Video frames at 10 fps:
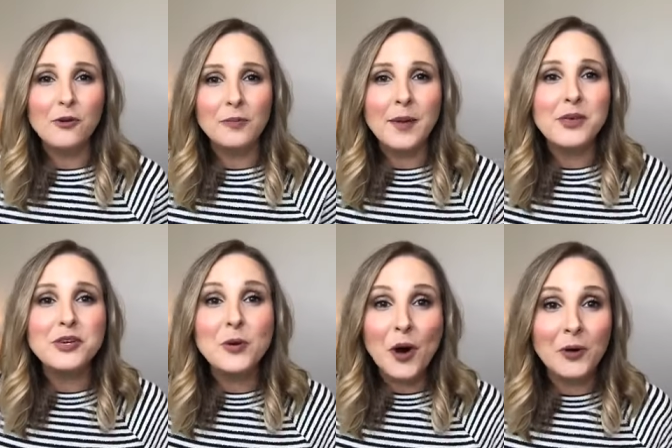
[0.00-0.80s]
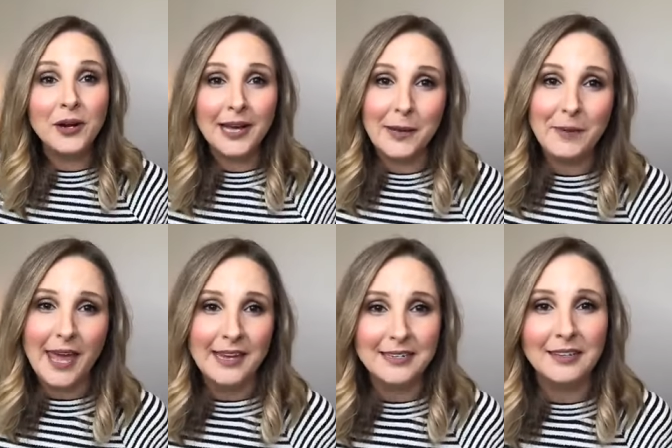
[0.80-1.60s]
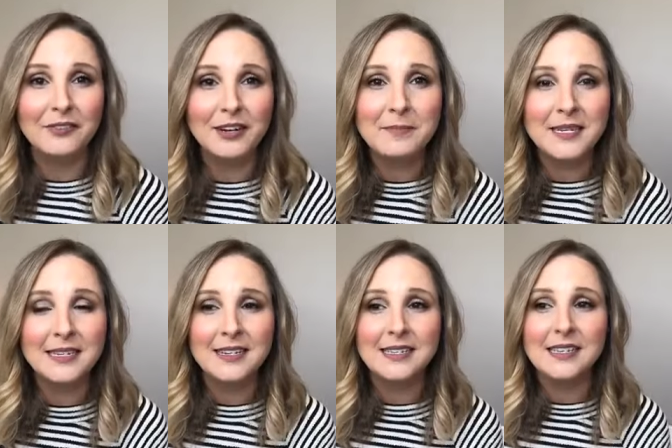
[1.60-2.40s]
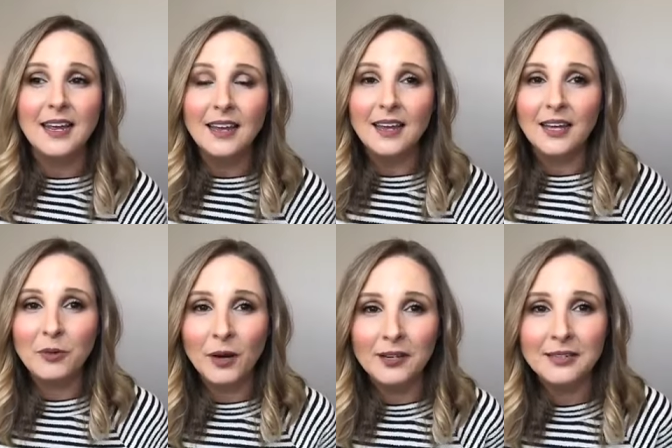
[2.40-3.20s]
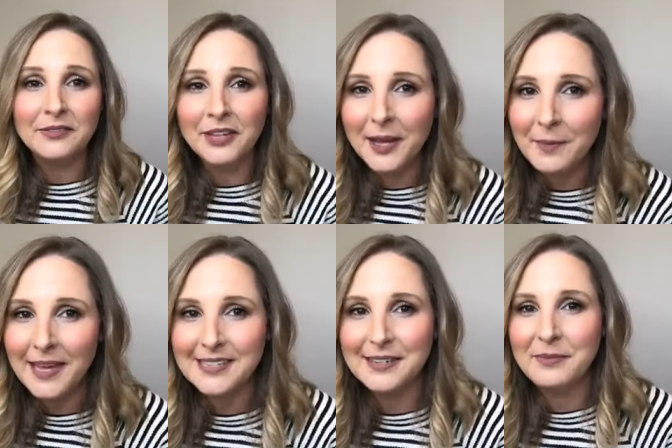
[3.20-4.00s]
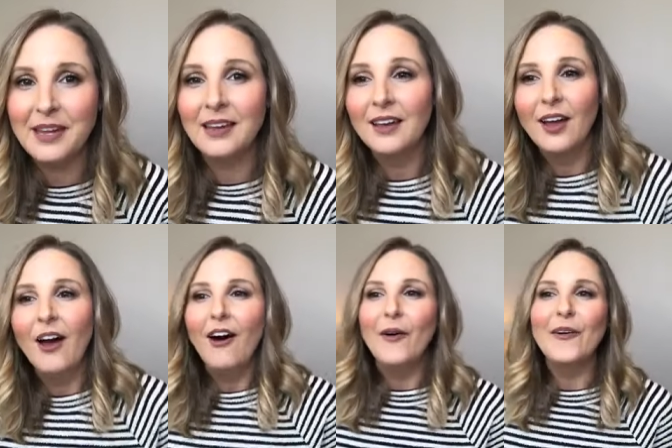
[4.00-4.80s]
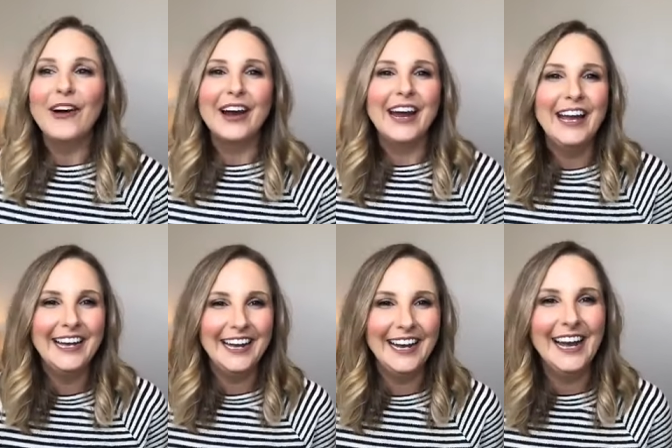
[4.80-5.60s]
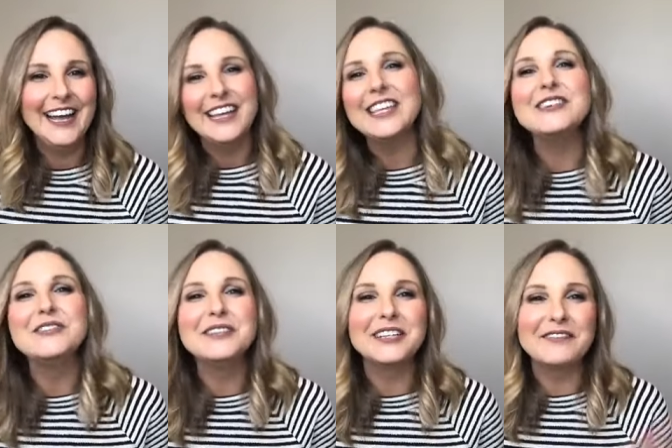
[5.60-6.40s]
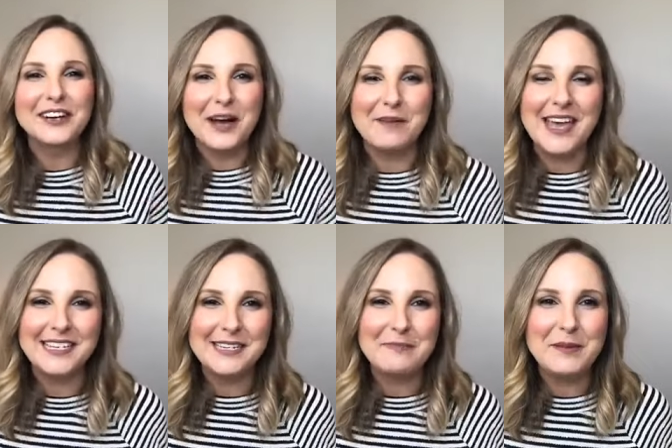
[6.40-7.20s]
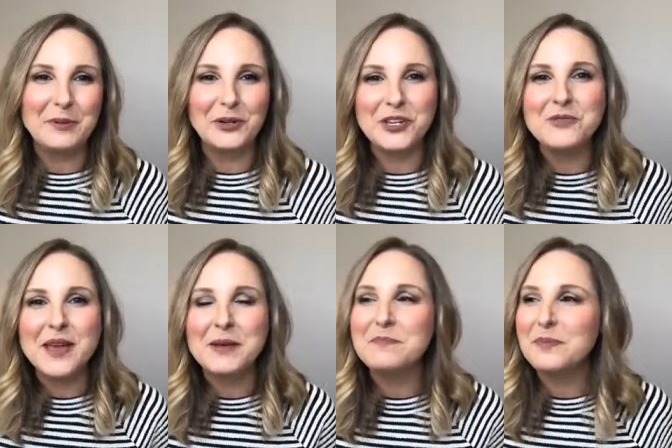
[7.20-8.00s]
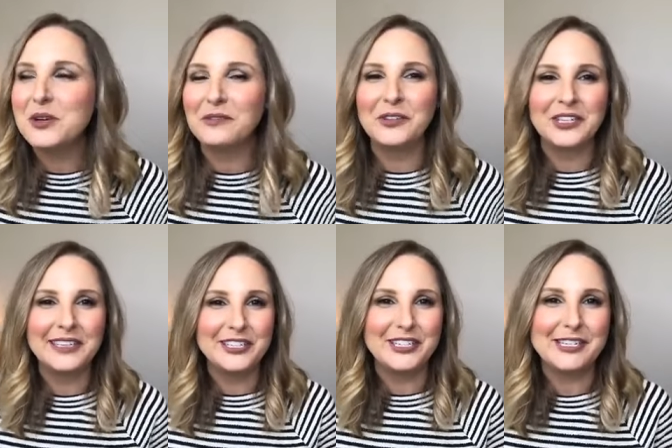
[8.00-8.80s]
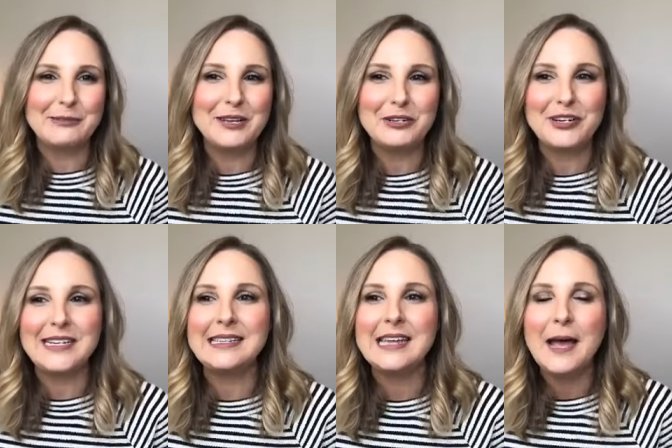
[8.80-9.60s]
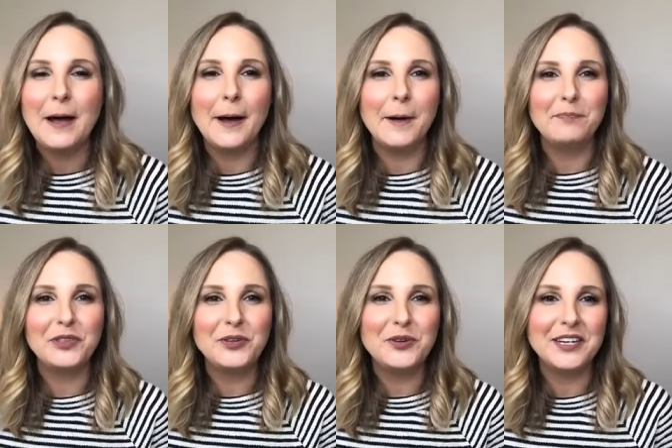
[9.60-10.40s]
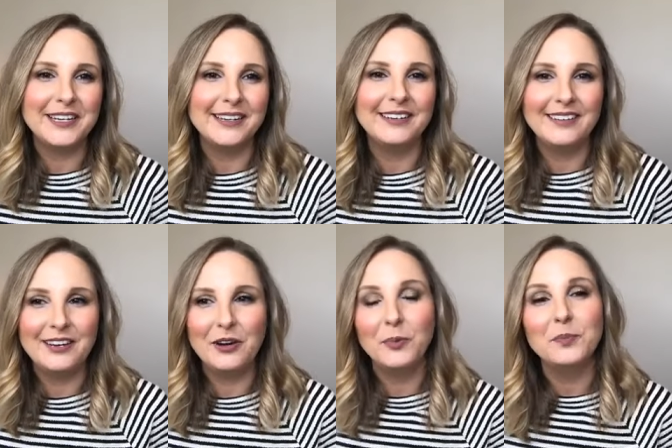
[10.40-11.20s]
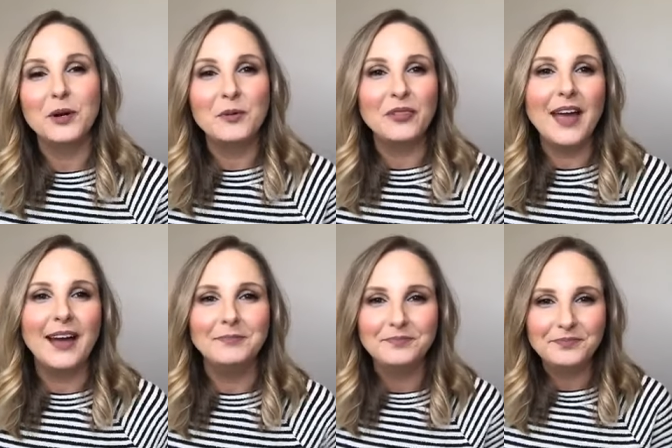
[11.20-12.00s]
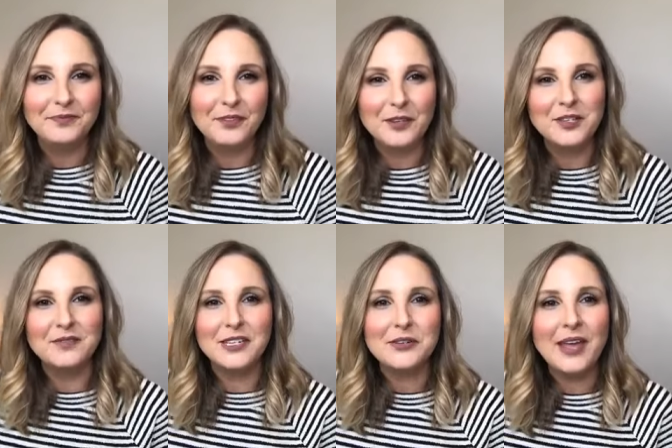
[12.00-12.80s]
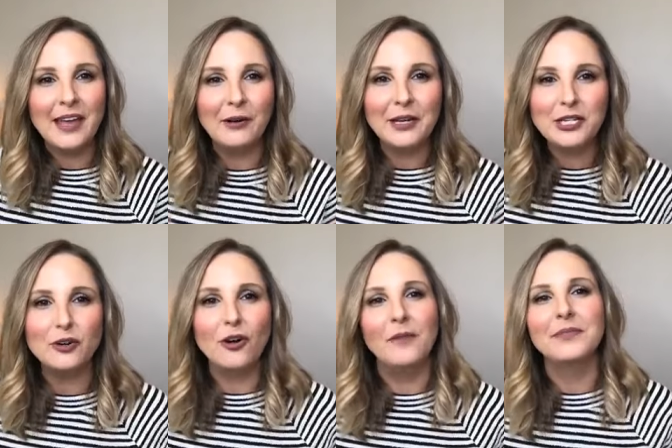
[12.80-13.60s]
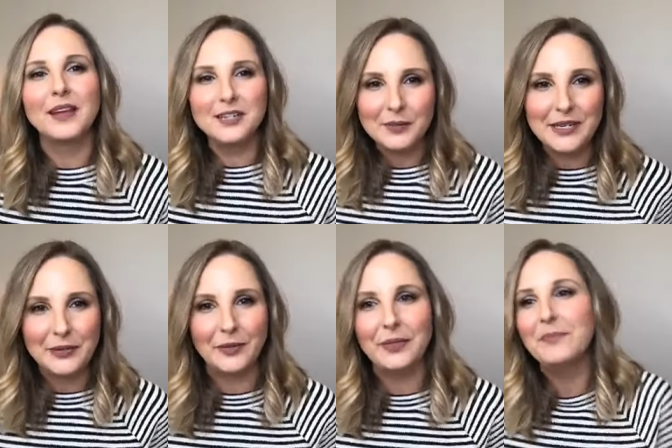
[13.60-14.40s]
Or maybe you own a cupcake delivery business and you want to deliver cupcakes to me, or you deliver cupcakes to people, or you make beautiful, delicious sweet treats. You could, promote that for those of us who can't control our sweet tooth.